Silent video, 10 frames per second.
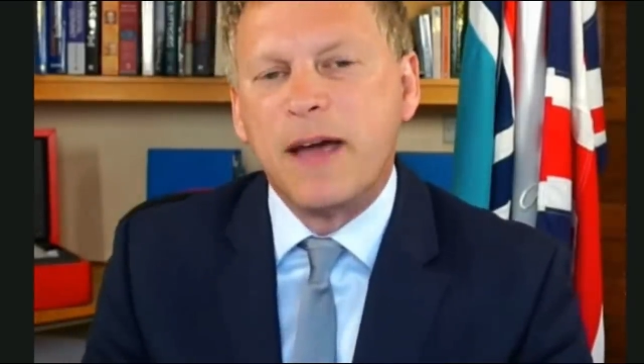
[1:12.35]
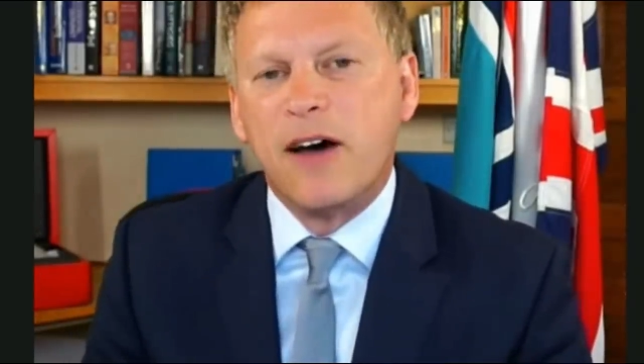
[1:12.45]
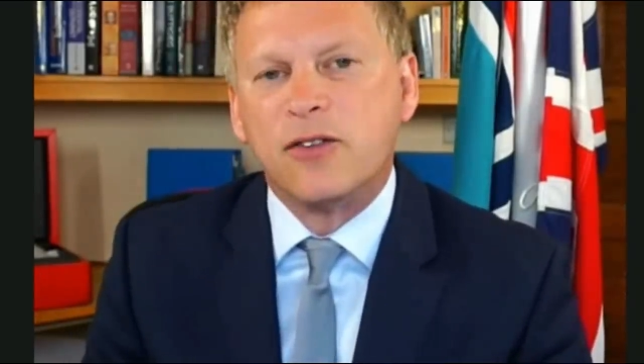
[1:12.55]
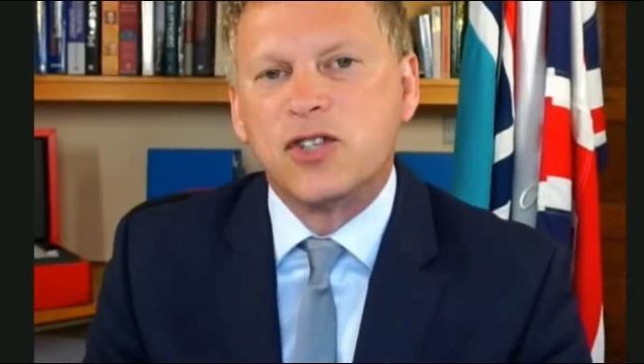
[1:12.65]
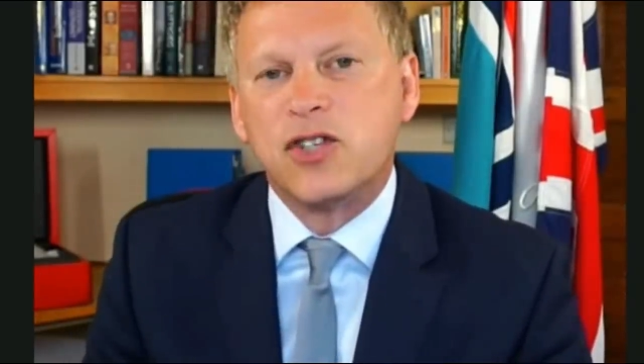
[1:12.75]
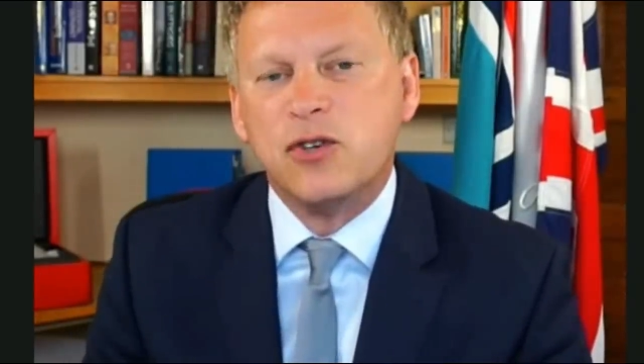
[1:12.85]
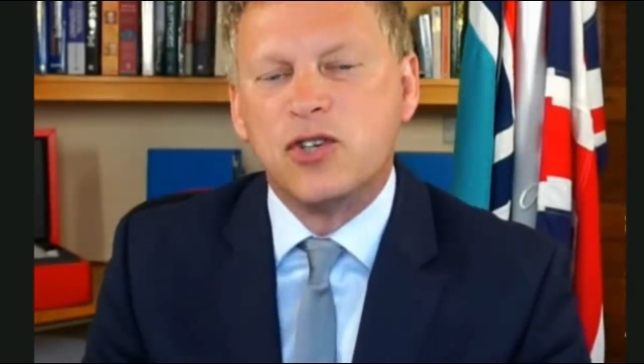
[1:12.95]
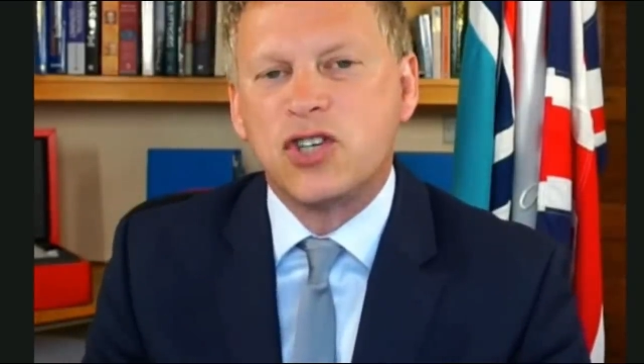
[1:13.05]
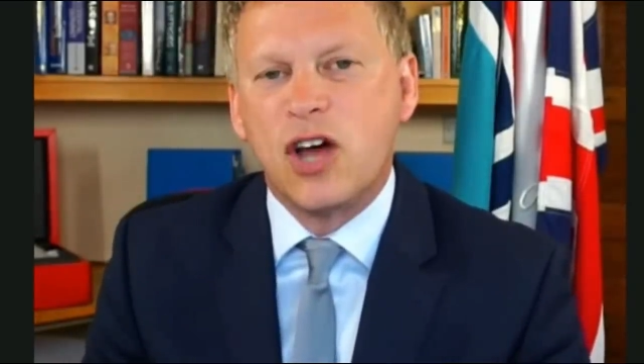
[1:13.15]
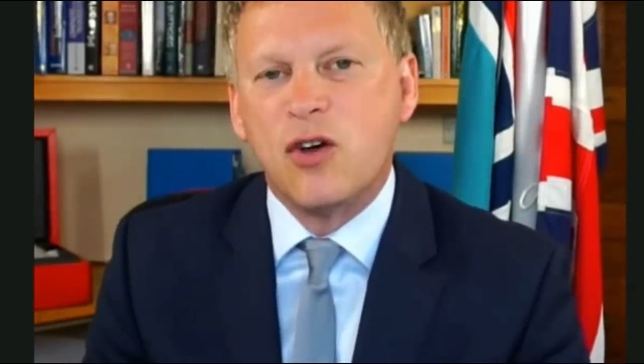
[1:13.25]
to be able
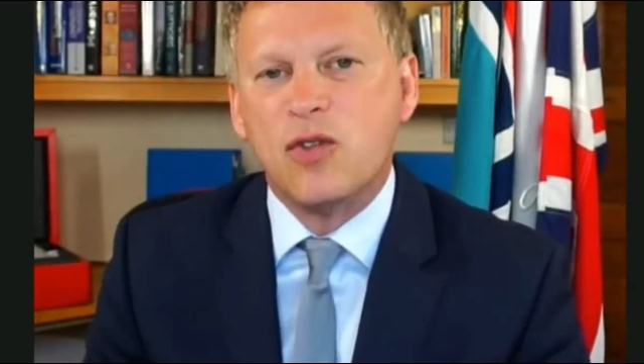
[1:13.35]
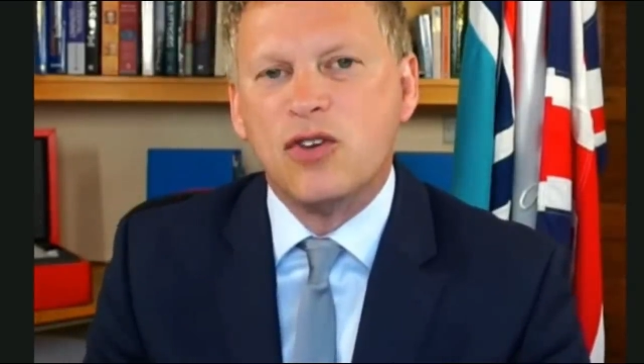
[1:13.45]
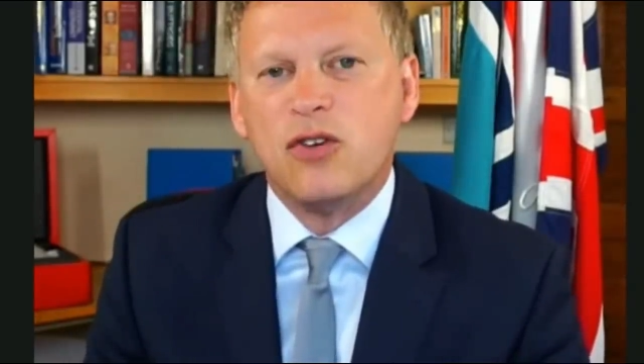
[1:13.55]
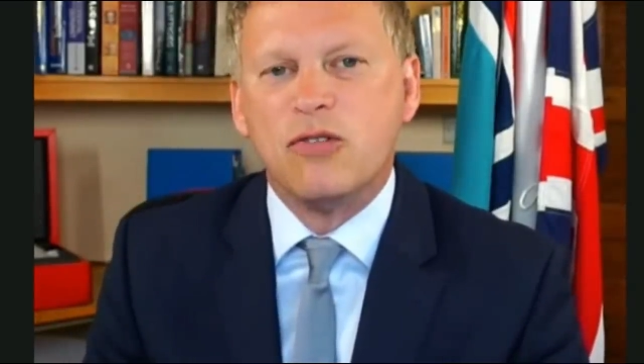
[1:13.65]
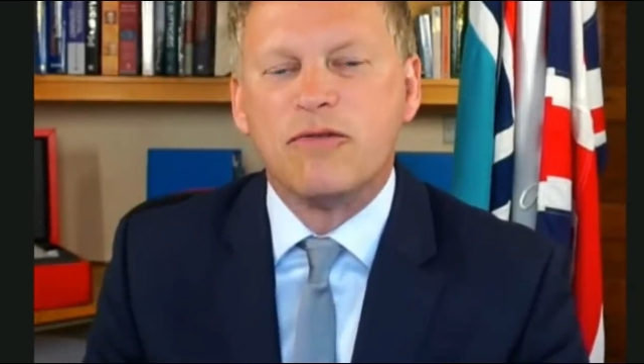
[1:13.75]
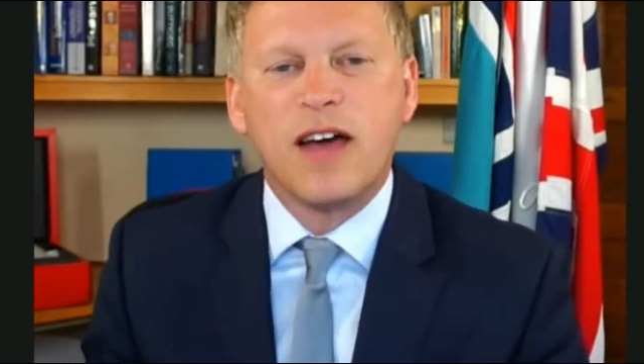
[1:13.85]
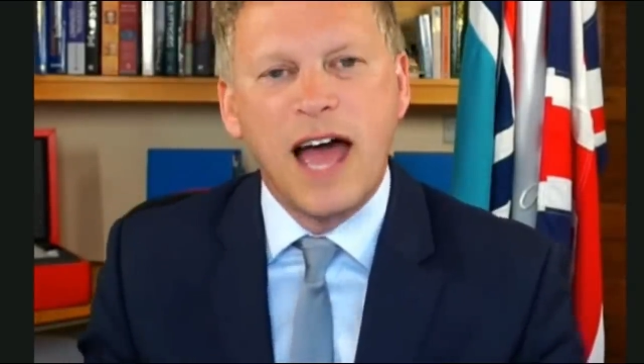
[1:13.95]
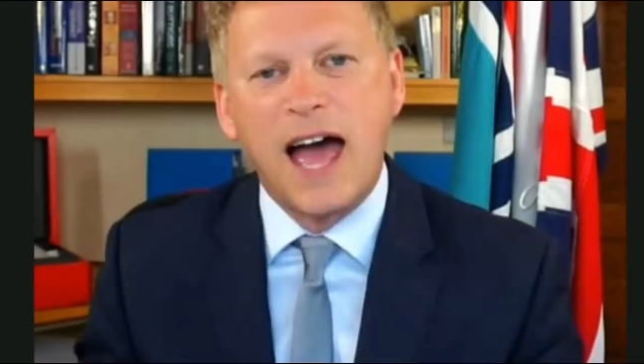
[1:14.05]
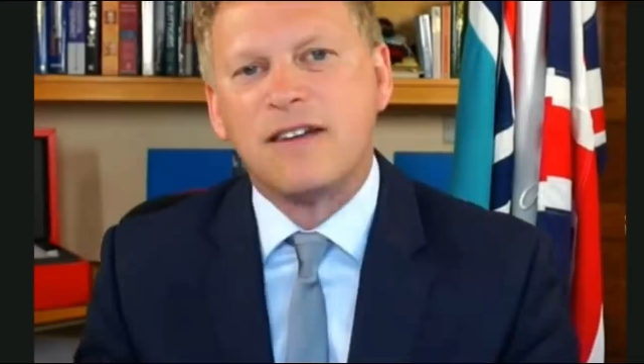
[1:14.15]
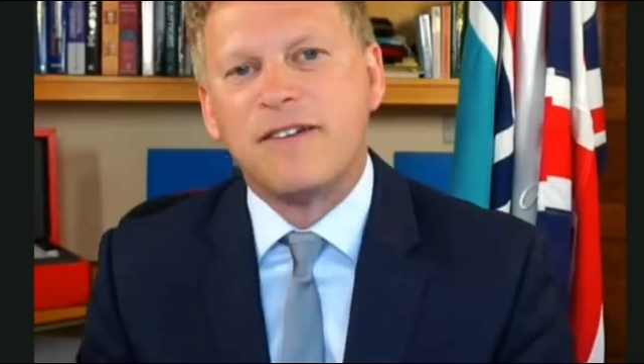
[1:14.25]
to show that you've
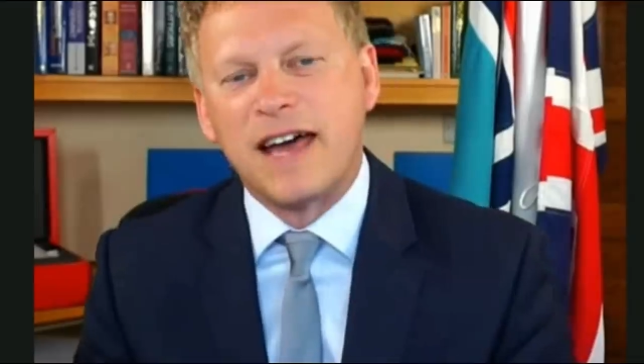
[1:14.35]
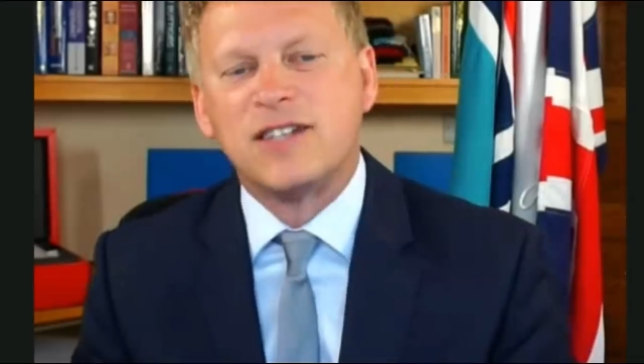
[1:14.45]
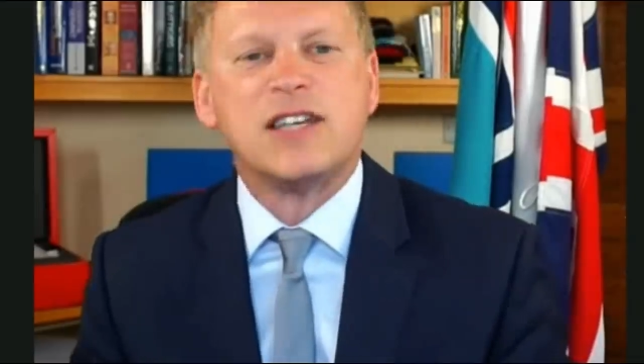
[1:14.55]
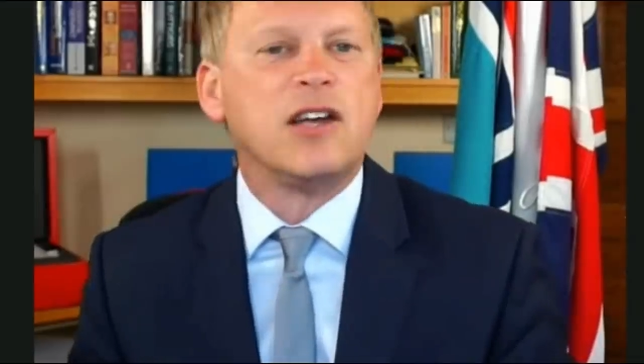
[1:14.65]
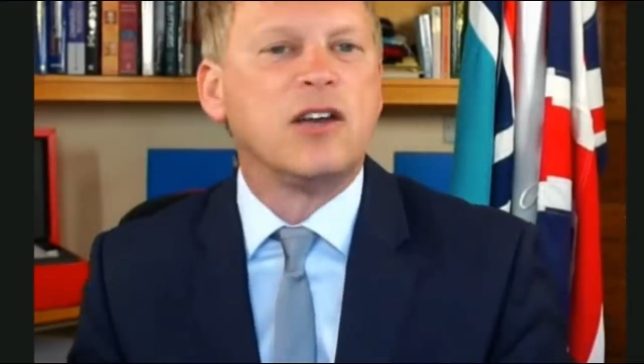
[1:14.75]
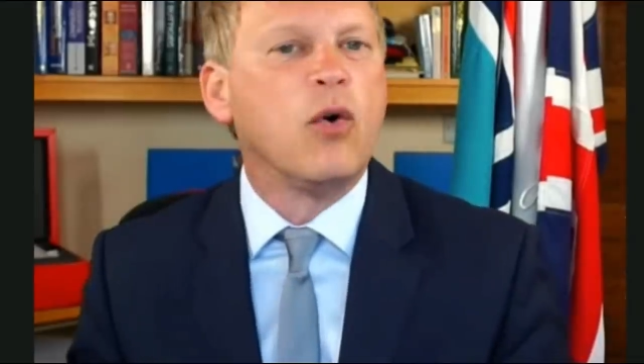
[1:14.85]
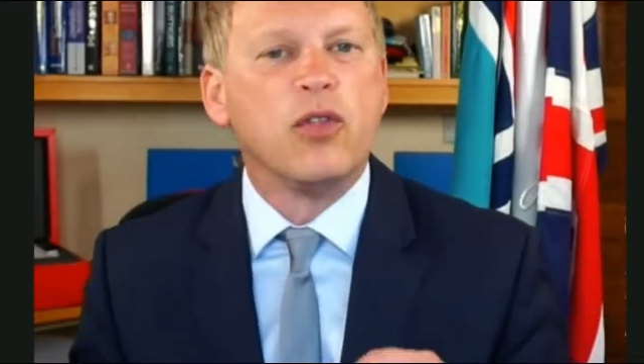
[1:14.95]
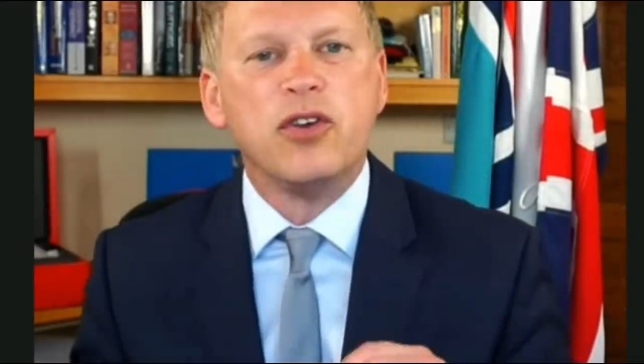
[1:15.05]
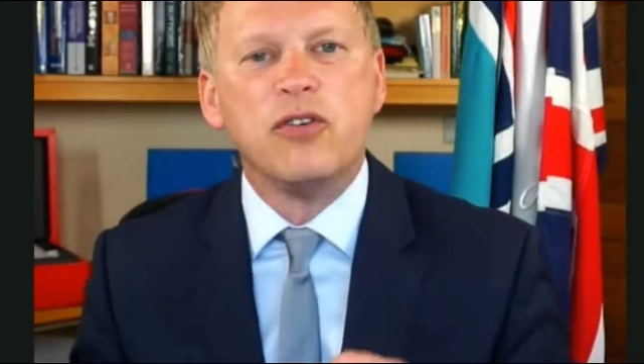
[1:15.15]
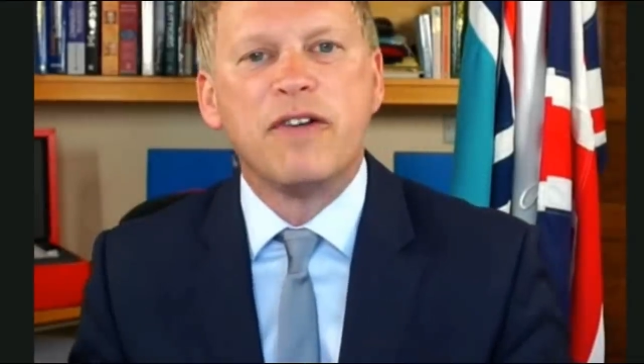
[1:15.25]
had a vaccine
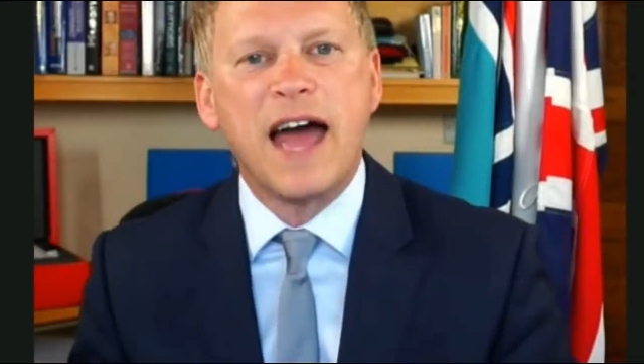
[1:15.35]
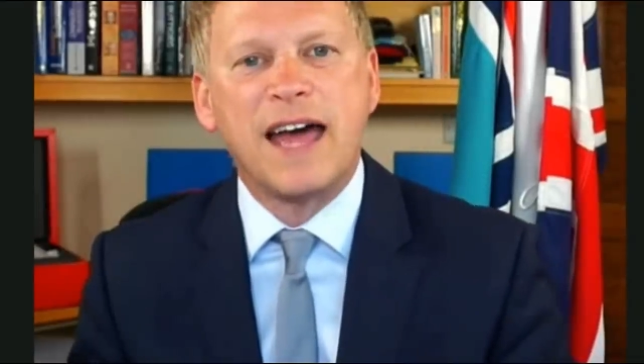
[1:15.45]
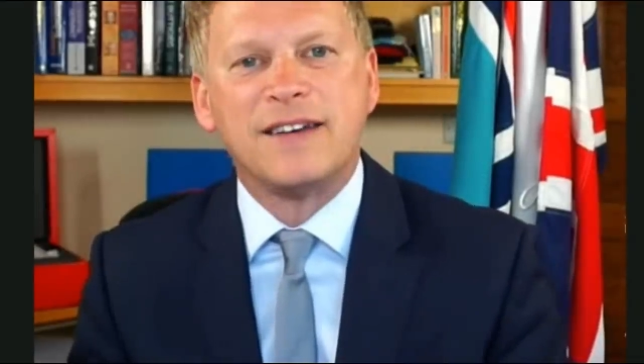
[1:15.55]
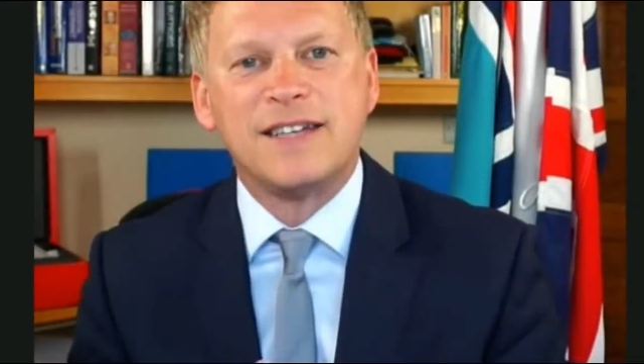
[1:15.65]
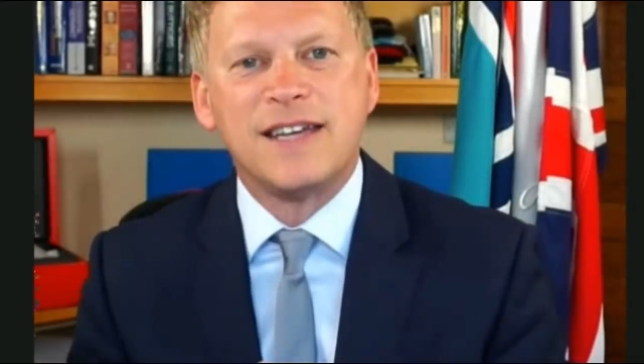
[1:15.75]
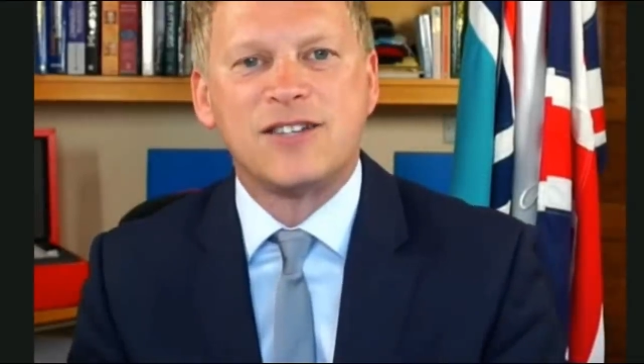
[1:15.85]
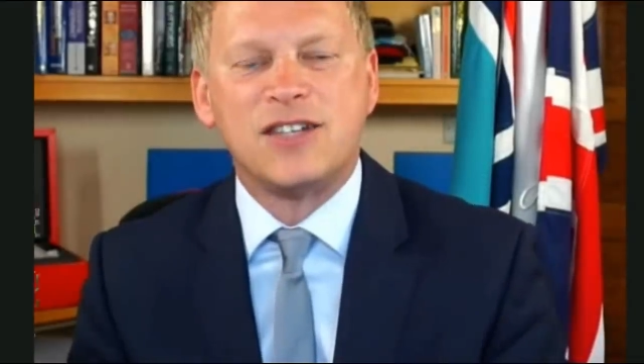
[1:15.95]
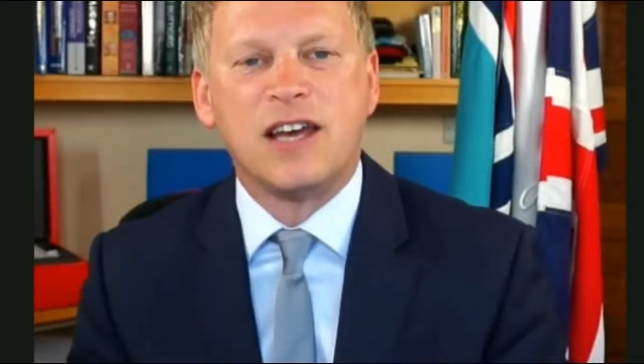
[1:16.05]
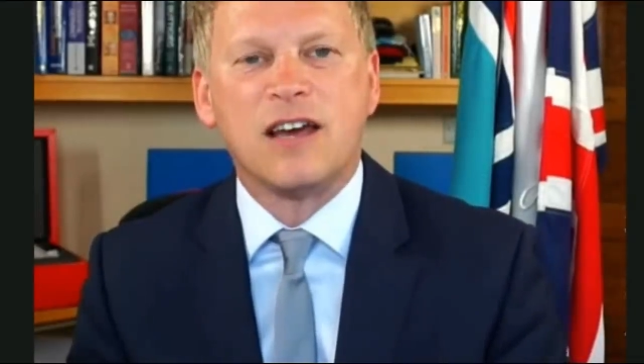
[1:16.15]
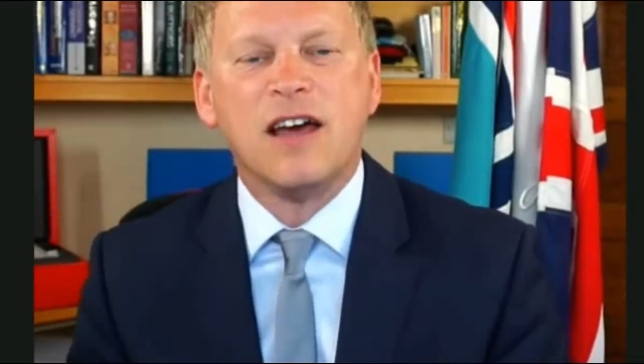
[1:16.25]
or that you've had
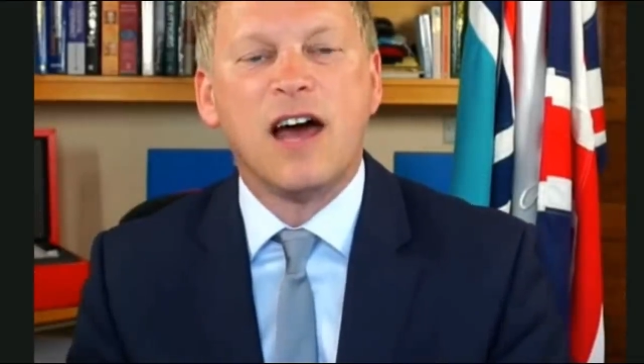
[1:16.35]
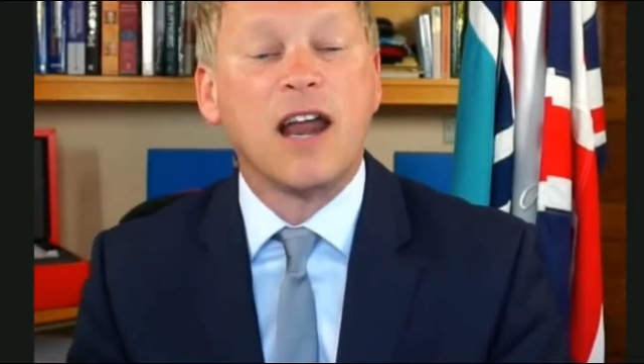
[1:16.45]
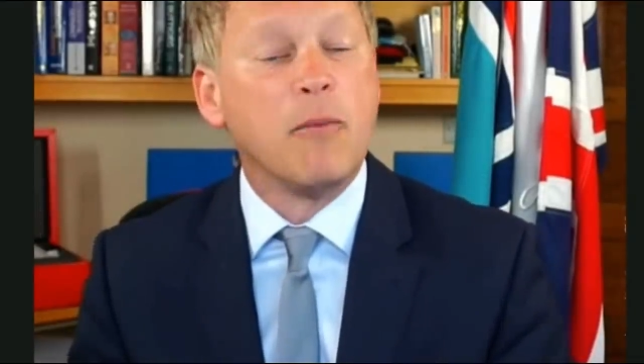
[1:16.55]
testing.